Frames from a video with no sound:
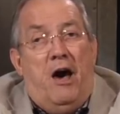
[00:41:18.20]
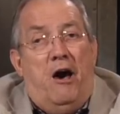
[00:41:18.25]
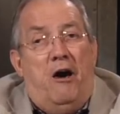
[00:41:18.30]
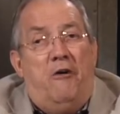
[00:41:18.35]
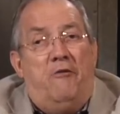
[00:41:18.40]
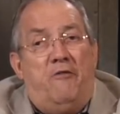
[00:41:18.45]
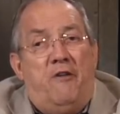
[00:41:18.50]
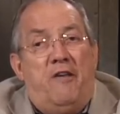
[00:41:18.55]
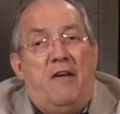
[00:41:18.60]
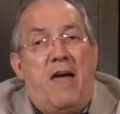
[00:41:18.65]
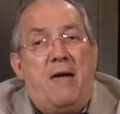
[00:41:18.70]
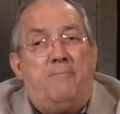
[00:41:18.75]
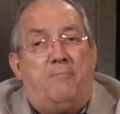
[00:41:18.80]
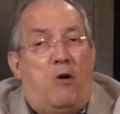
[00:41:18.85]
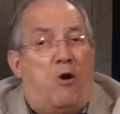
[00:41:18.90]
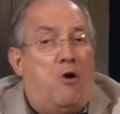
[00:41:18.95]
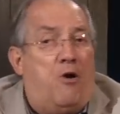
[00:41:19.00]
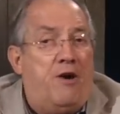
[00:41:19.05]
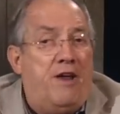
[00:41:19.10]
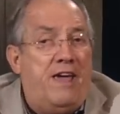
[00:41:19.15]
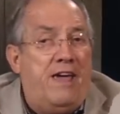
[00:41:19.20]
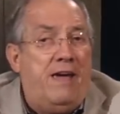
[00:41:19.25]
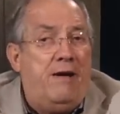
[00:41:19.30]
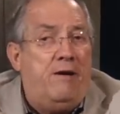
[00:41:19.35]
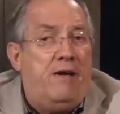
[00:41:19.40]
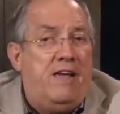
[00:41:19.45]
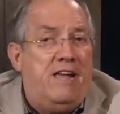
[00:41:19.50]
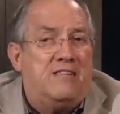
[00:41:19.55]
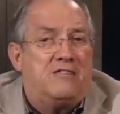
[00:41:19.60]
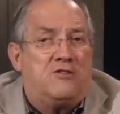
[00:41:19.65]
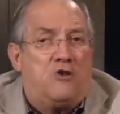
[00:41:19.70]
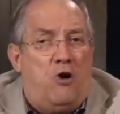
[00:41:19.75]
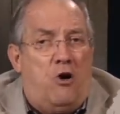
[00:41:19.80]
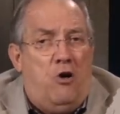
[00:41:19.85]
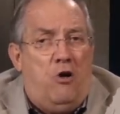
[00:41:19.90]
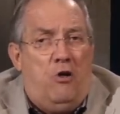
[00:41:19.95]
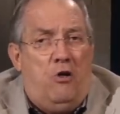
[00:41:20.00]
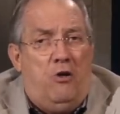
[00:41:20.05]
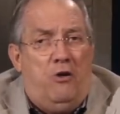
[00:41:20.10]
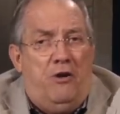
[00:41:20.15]
of a party, it's
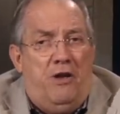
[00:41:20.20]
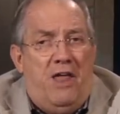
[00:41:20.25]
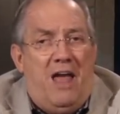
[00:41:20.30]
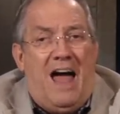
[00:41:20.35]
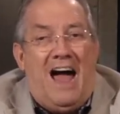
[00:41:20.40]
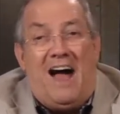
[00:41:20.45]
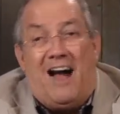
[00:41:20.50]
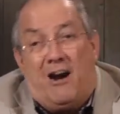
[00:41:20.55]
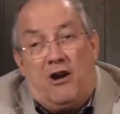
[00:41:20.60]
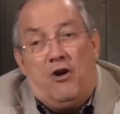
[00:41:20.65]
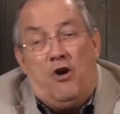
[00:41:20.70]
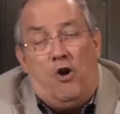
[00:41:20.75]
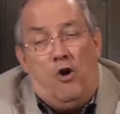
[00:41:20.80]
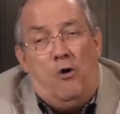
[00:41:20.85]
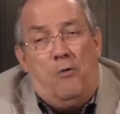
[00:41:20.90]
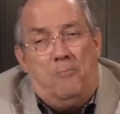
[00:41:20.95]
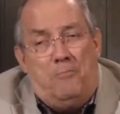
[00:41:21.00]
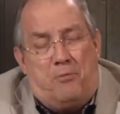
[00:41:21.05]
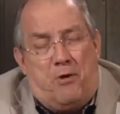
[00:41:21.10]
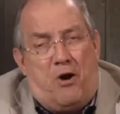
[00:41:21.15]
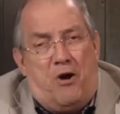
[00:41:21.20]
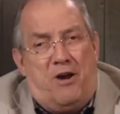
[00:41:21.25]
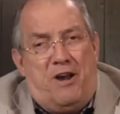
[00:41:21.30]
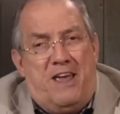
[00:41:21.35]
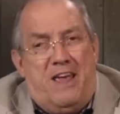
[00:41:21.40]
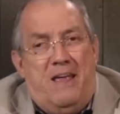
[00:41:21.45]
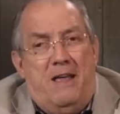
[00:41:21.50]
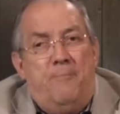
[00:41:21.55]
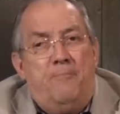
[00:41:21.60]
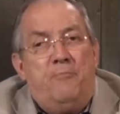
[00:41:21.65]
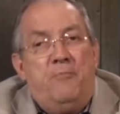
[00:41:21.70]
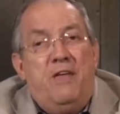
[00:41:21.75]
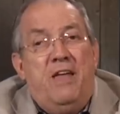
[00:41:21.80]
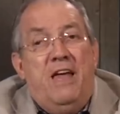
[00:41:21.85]
called Our Home Party,